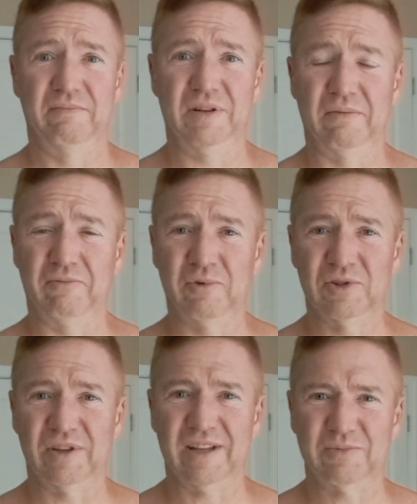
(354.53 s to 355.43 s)
But
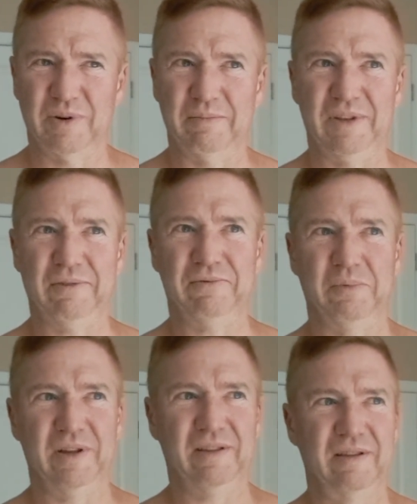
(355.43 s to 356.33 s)
unfortunately, that's what I'm left
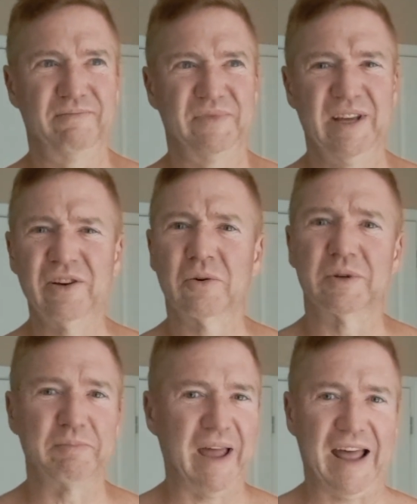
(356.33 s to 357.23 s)
with. Tinder
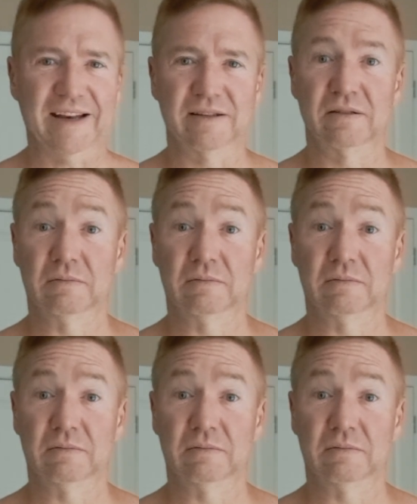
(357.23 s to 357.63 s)
was bad.